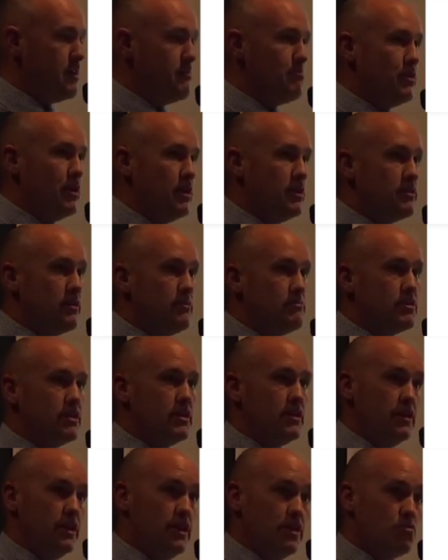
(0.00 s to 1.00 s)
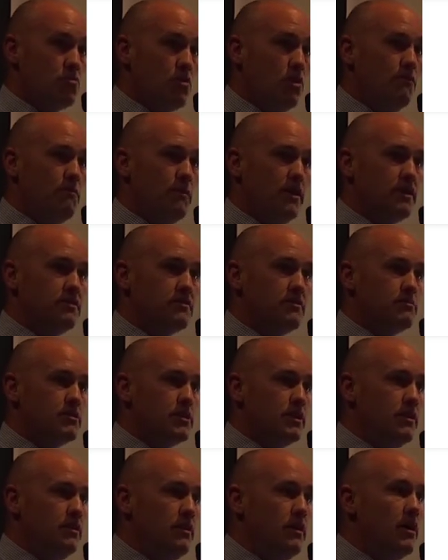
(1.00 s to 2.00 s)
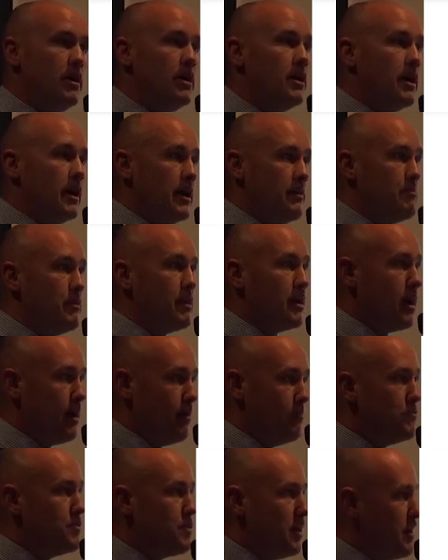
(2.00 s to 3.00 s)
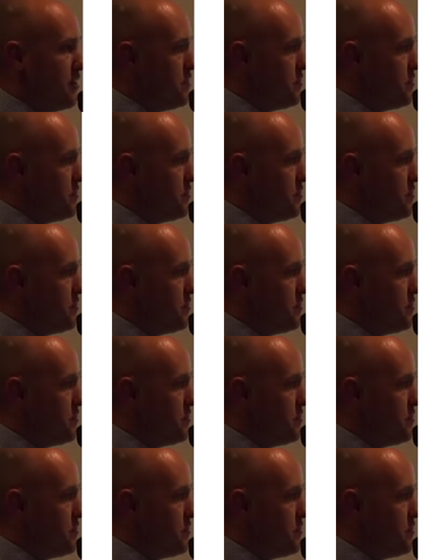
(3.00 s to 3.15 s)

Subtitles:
PSMT to Year 12 PSMT, it becomes that